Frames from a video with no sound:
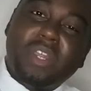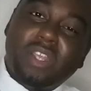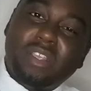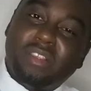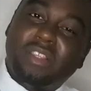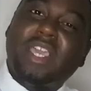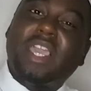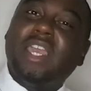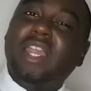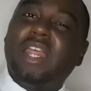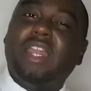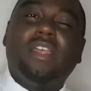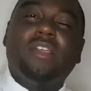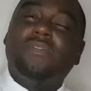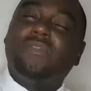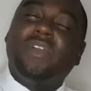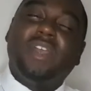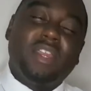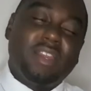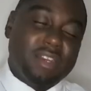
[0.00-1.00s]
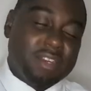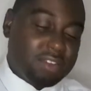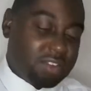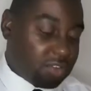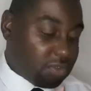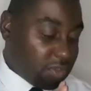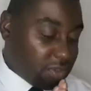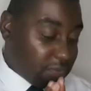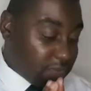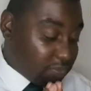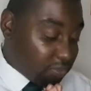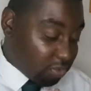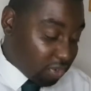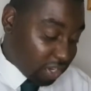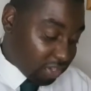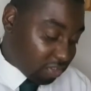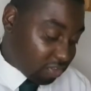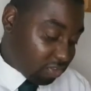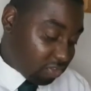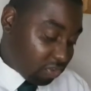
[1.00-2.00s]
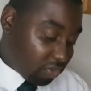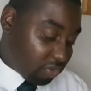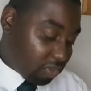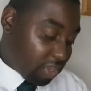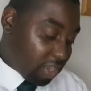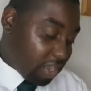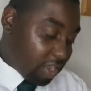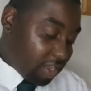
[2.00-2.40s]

and saying anything to impress you.